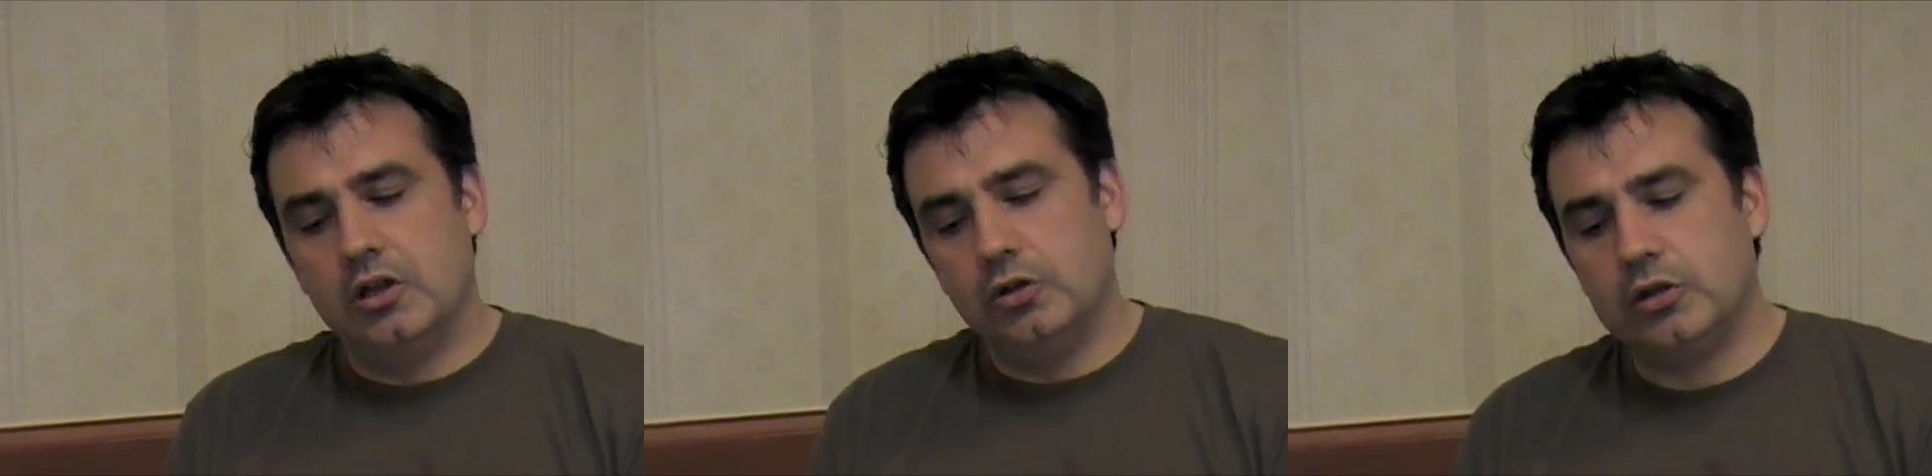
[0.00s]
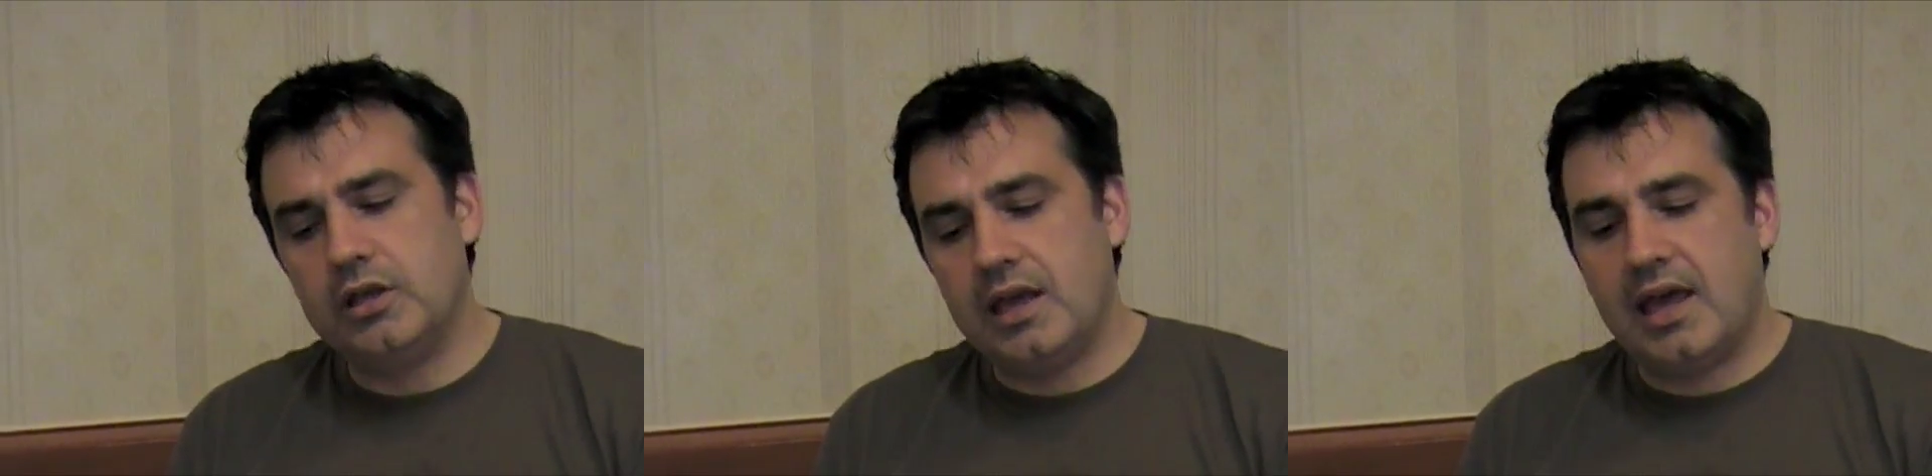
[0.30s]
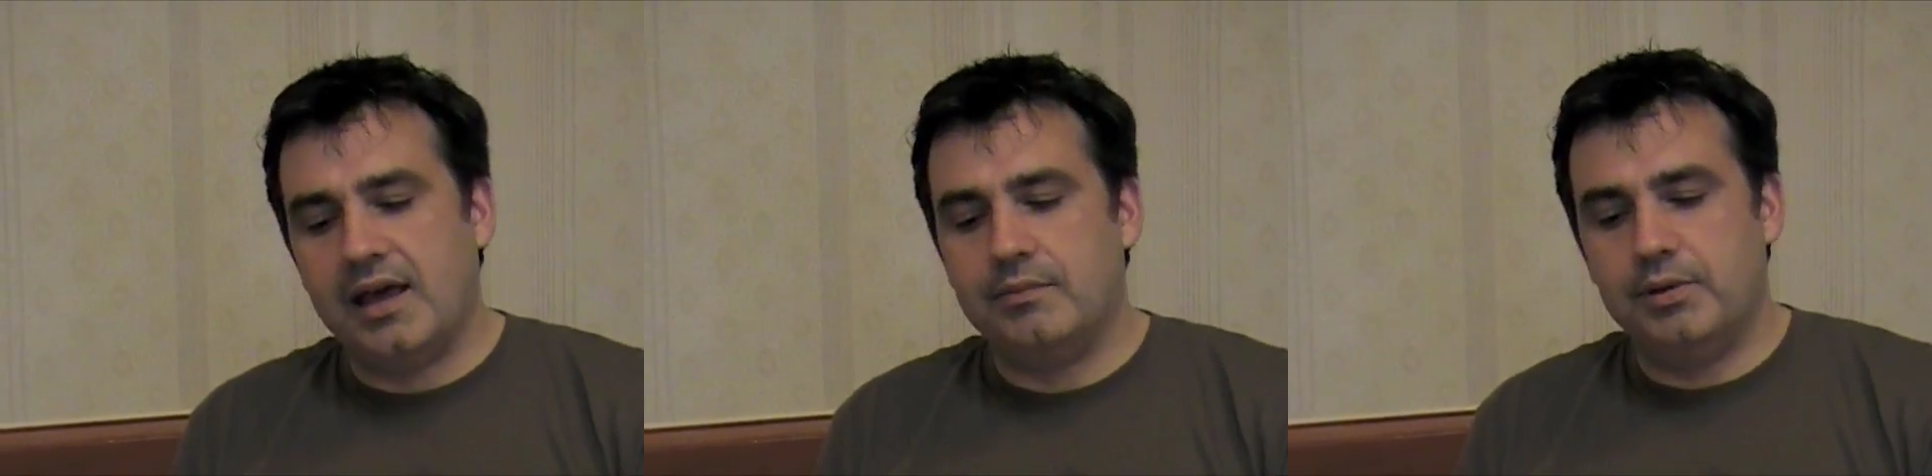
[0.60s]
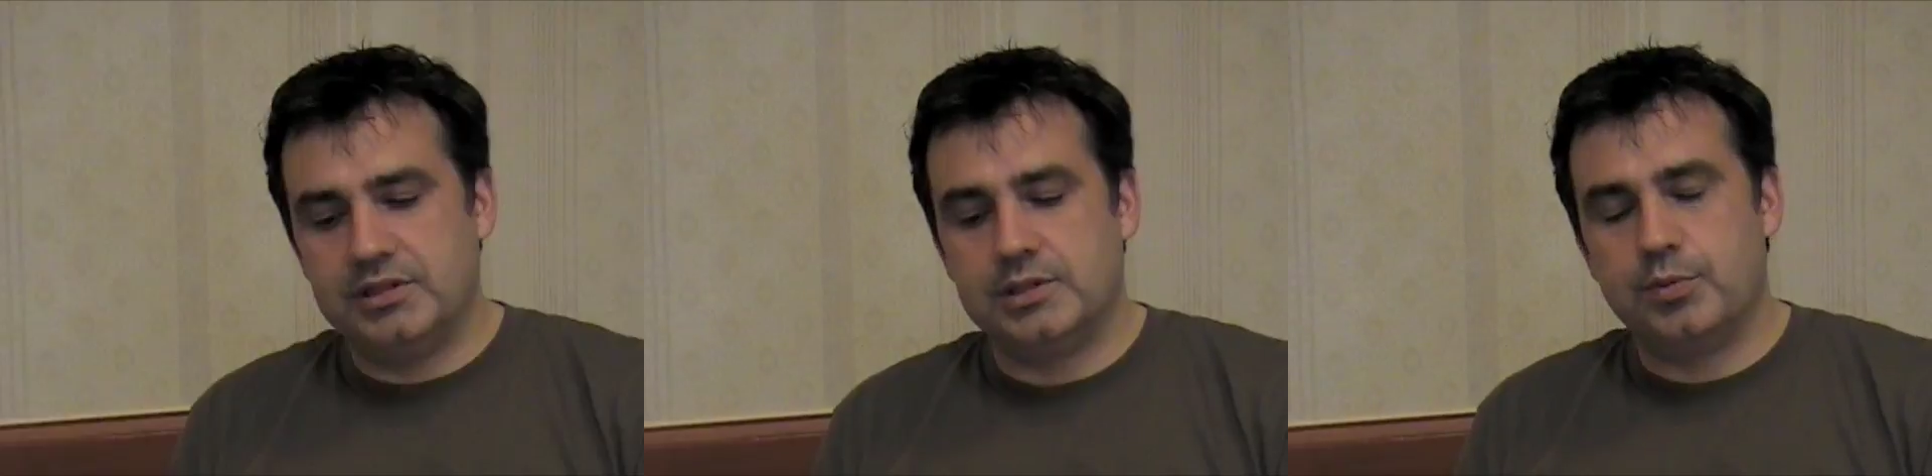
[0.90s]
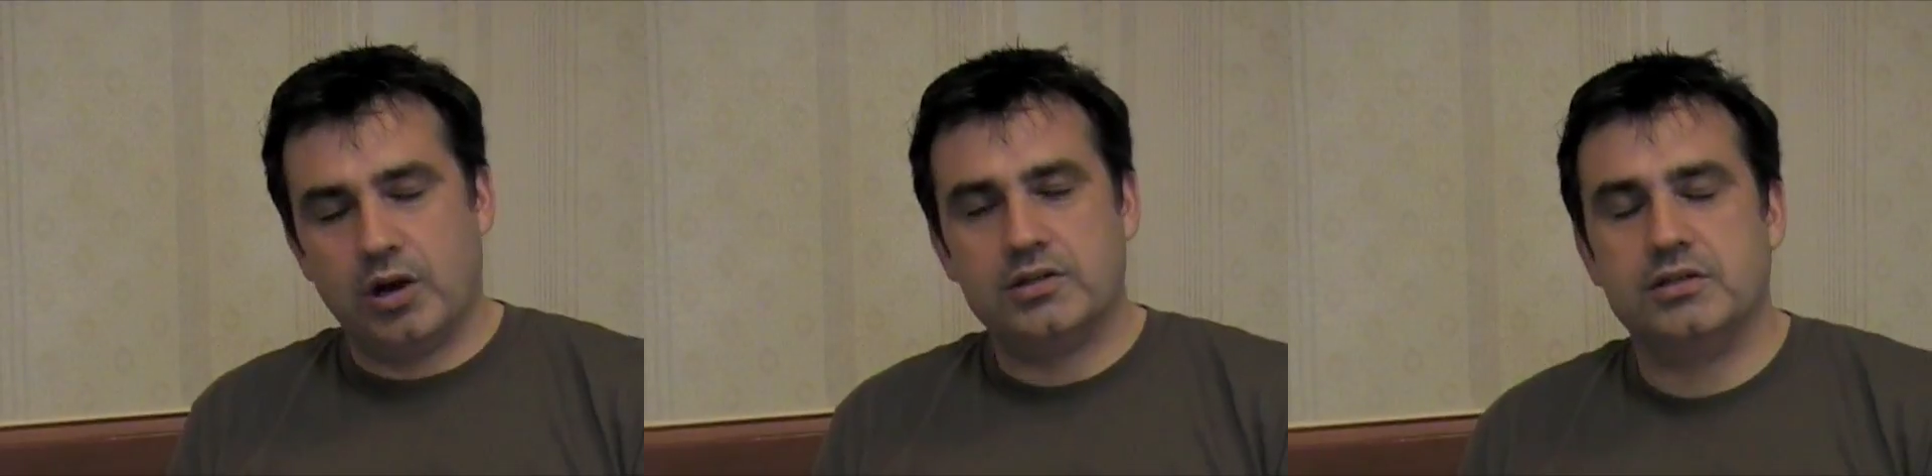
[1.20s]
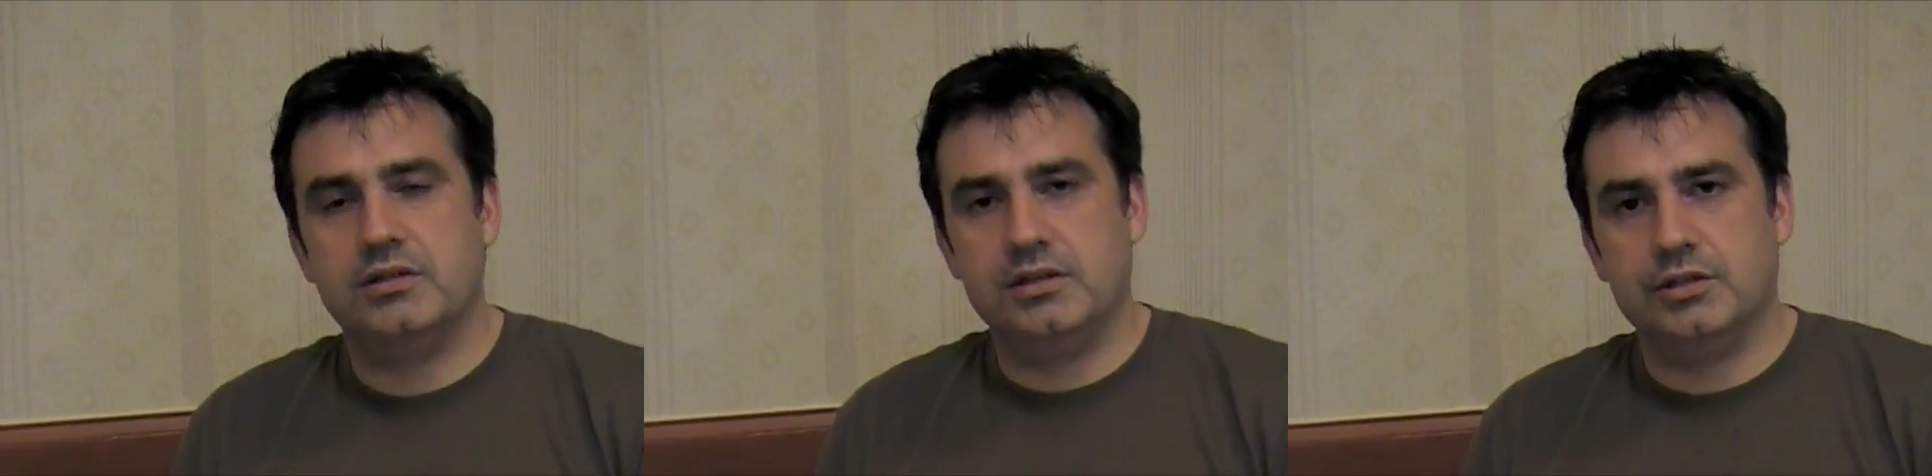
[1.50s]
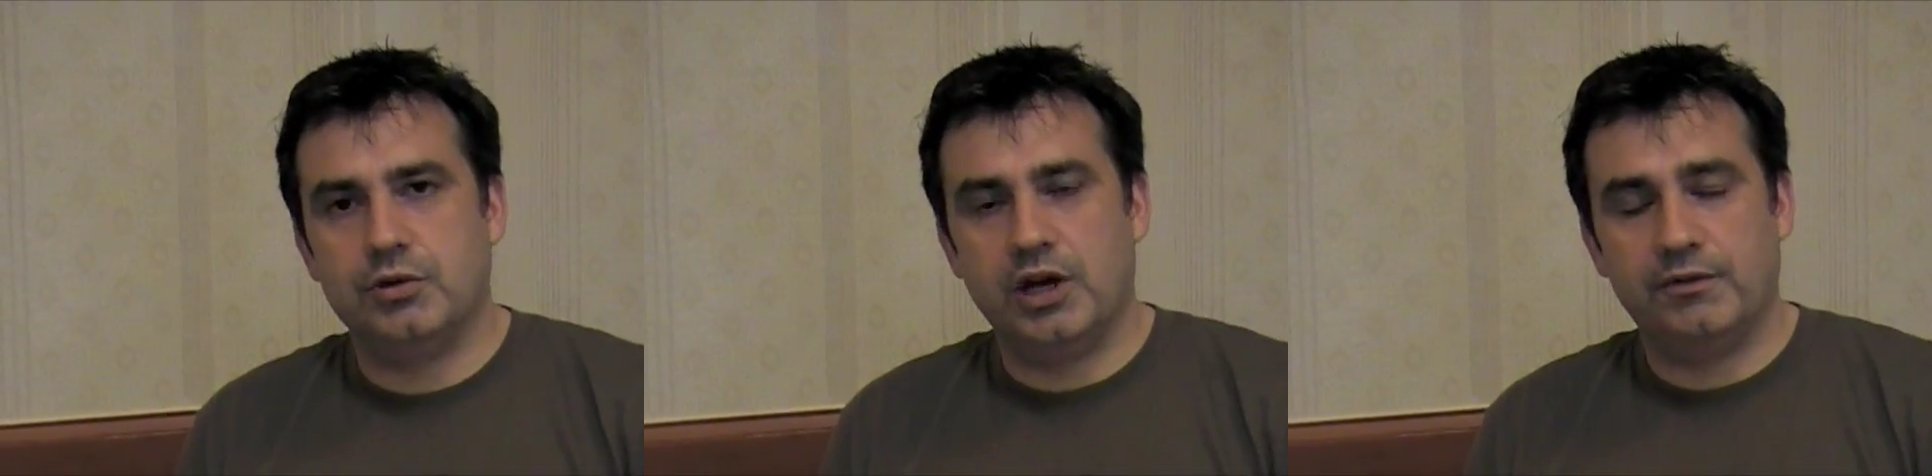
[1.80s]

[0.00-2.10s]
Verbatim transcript: looking at business processes and trying